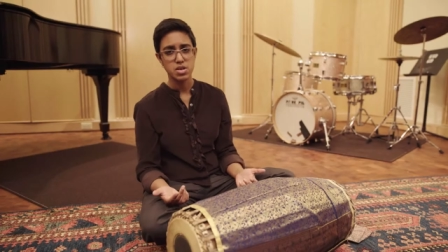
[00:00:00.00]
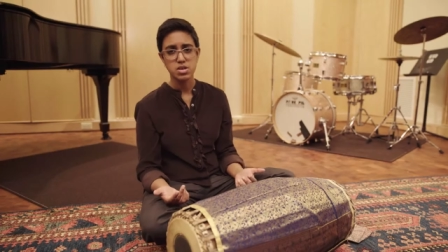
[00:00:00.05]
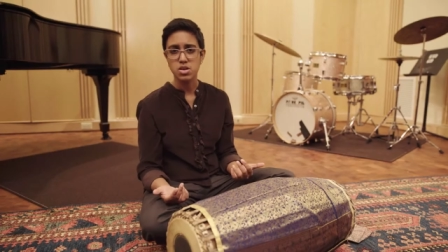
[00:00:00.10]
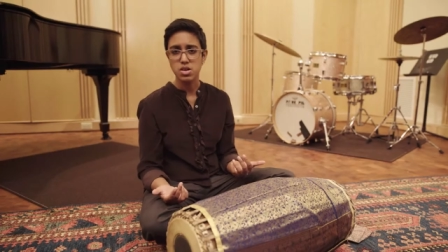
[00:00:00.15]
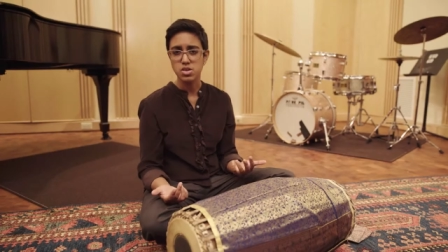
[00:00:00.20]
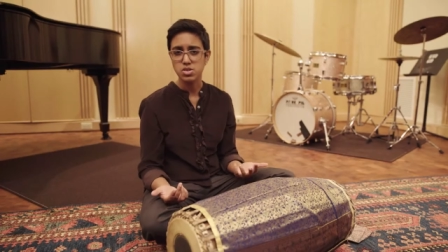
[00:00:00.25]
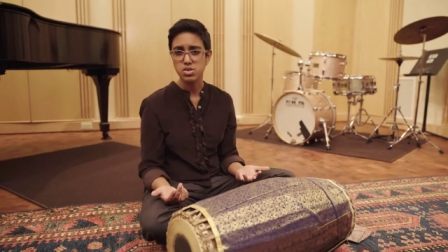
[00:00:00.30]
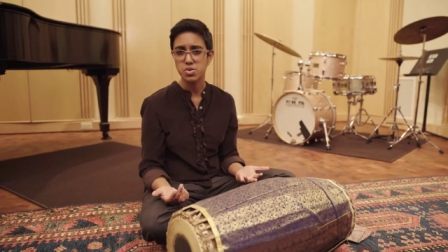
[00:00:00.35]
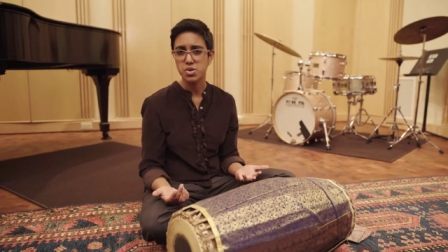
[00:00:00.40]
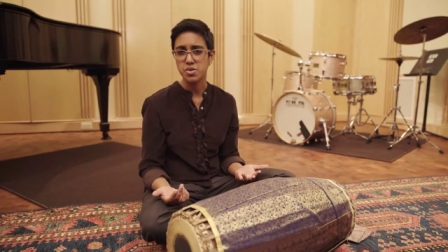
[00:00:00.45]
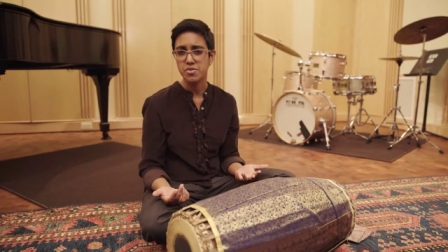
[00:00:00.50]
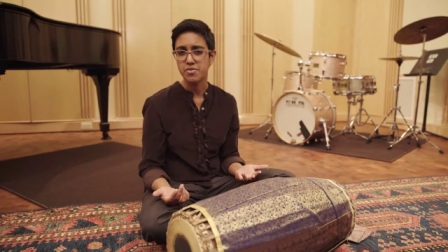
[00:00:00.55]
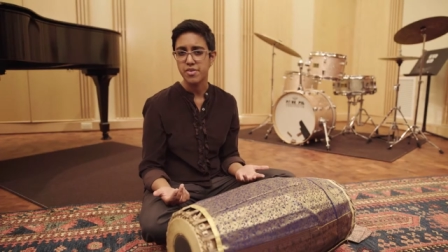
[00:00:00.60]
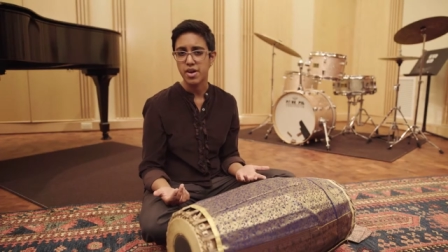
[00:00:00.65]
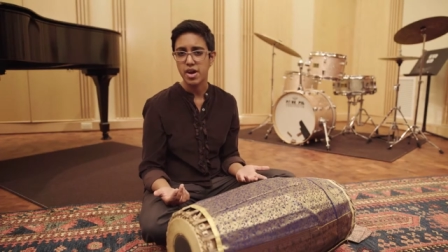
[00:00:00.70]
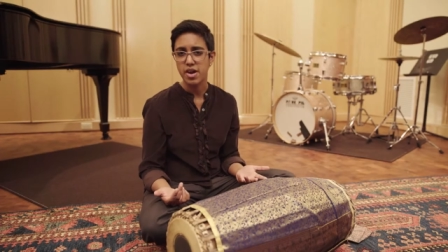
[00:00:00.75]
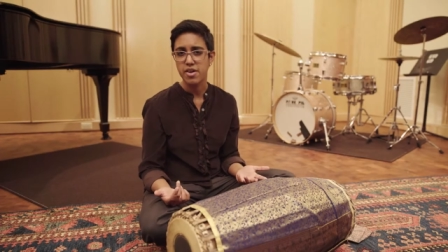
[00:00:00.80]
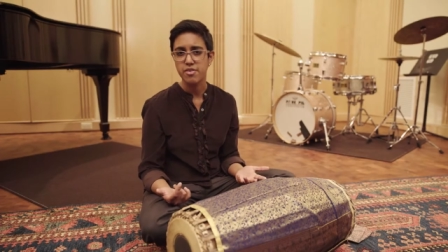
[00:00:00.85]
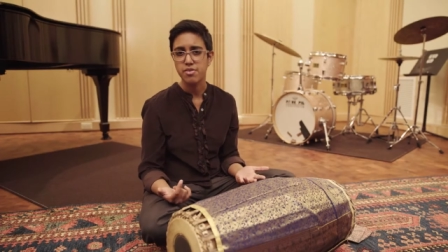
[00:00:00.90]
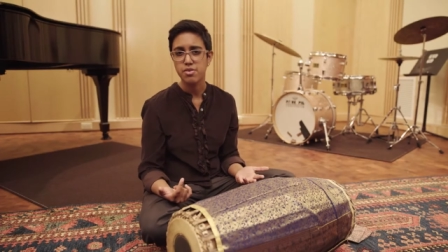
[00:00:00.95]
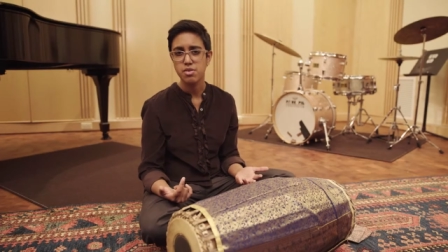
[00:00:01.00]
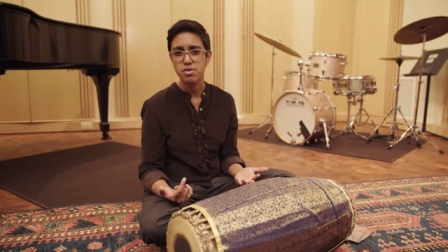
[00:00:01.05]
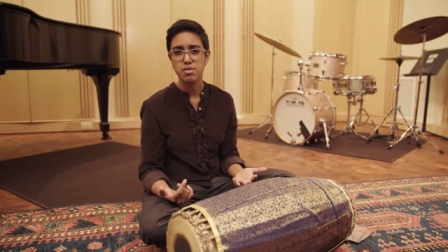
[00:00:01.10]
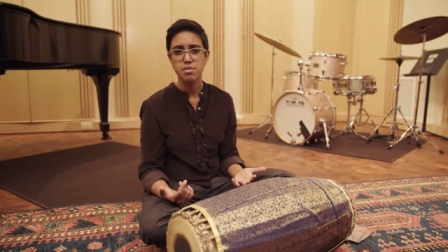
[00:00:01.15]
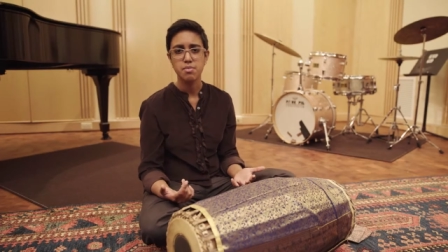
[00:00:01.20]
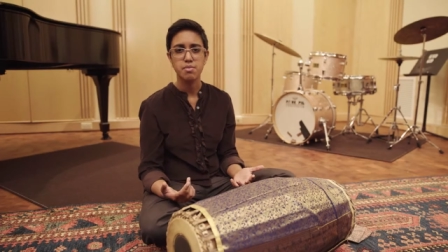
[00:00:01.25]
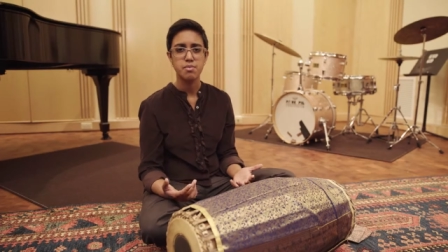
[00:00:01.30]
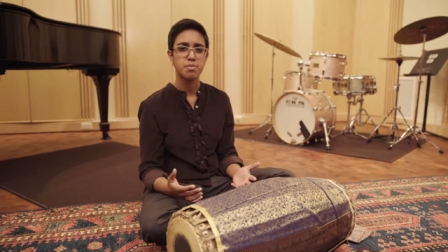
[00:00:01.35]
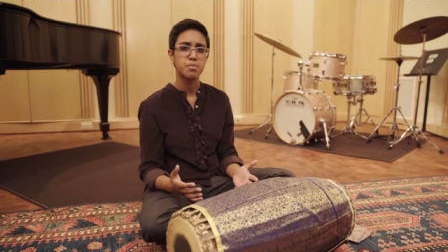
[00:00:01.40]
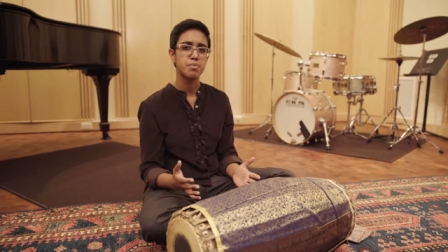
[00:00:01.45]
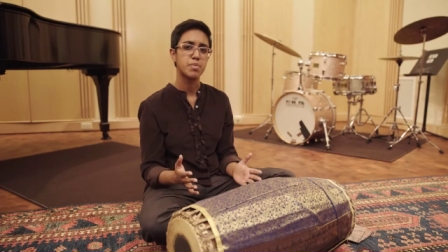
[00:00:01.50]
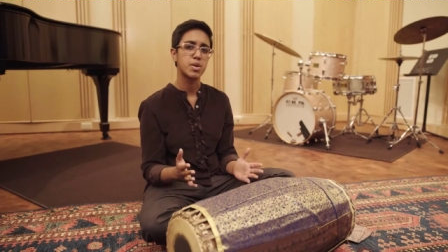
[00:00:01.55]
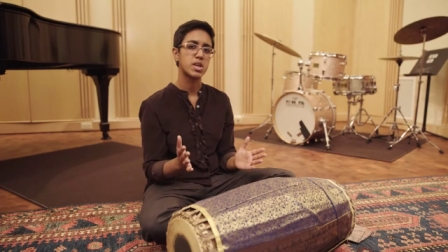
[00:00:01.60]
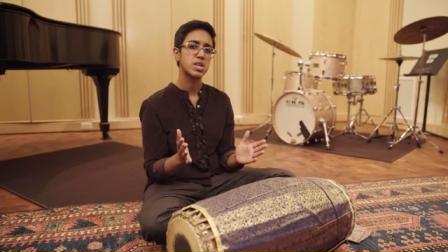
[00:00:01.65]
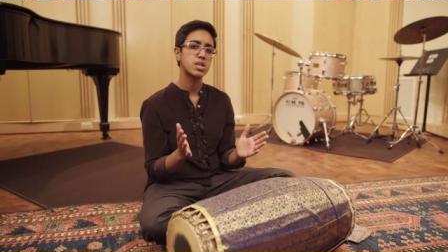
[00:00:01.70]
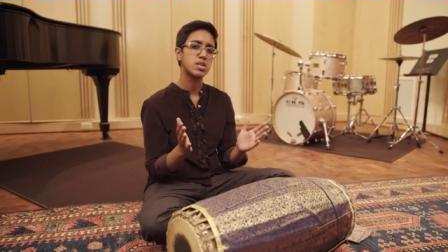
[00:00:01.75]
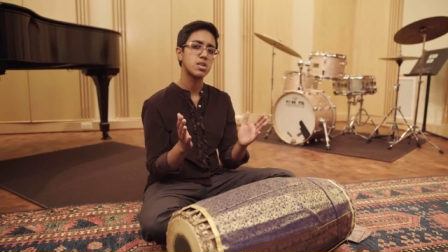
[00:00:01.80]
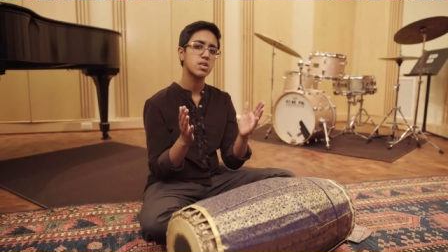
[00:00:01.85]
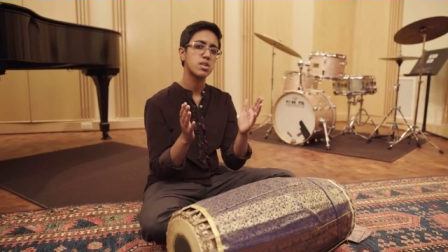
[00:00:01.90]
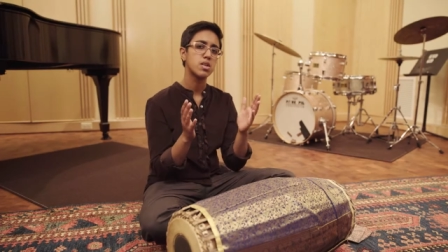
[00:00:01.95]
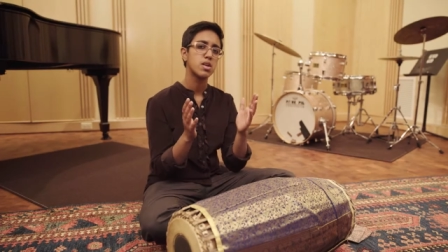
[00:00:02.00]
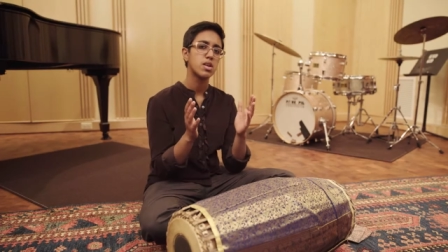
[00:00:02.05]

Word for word: is also in 5, but